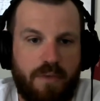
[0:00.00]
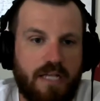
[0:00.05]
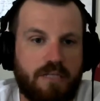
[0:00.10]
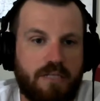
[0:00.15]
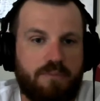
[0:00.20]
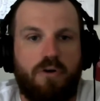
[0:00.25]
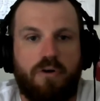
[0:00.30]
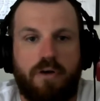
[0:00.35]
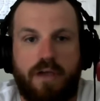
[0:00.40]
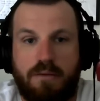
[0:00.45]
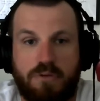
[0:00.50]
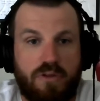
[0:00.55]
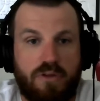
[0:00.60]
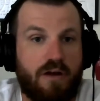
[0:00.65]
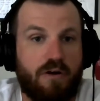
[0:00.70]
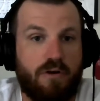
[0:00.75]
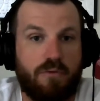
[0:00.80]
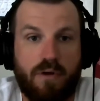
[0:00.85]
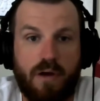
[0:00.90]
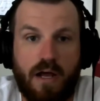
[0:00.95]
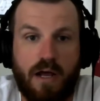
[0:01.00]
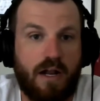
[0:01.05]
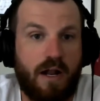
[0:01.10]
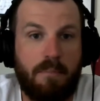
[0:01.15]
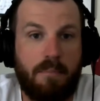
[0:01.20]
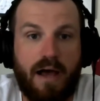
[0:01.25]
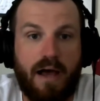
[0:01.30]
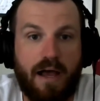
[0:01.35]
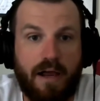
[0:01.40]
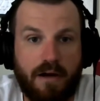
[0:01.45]
baseball games without an
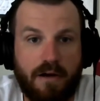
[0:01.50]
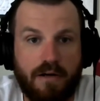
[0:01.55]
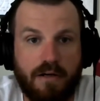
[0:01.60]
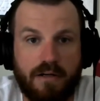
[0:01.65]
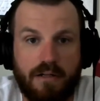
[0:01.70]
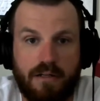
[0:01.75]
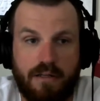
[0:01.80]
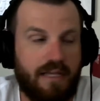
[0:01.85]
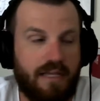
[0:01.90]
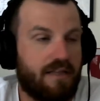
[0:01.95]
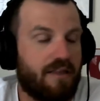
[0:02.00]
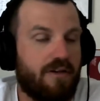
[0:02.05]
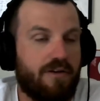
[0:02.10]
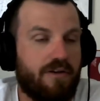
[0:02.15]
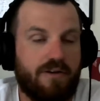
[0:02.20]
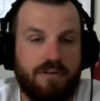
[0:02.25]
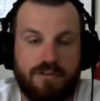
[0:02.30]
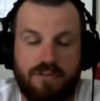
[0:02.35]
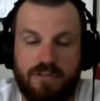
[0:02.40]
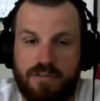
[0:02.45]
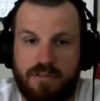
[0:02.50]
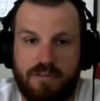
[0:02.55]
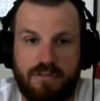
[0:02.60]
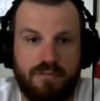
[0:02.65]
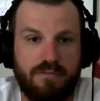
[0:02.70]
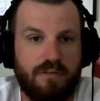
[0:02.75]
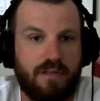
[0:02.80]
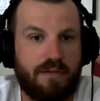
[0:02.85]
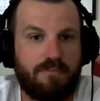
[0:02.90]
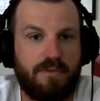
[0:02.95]
umpire. Like
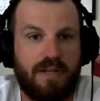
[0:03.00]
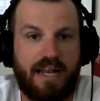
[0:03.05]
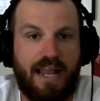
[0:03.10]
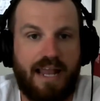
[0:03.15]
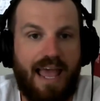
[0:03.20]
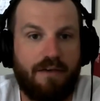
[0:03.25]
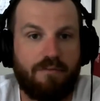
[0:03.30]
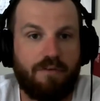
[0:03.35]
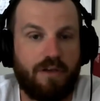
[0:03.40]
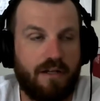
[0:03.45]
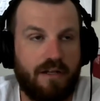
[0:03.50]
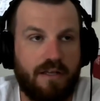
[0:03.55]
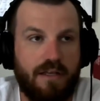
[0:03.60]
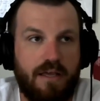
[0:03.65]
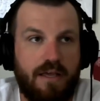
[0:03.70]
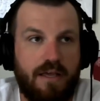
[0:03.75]
we didn't have it.